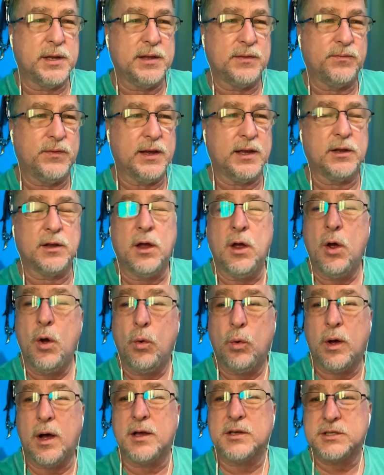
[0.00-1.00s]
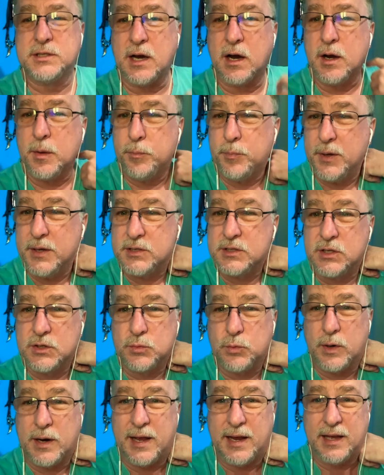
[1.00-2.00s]
They figure, well, I'll start a business
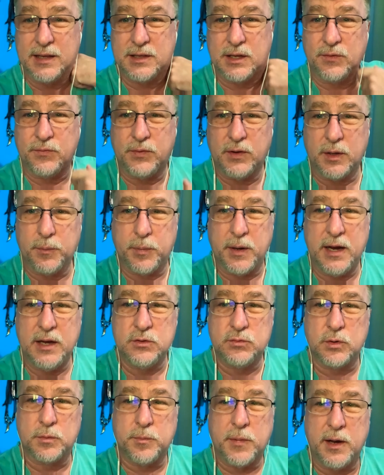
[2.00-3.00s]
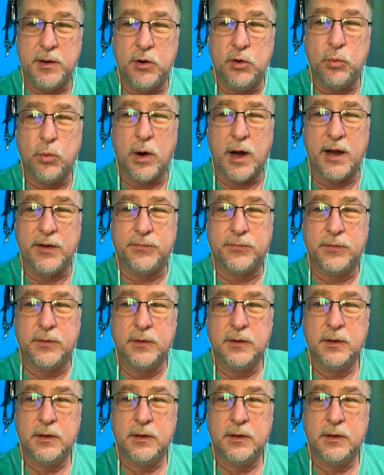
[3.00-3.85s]
when I get to the Philippines with my new wife.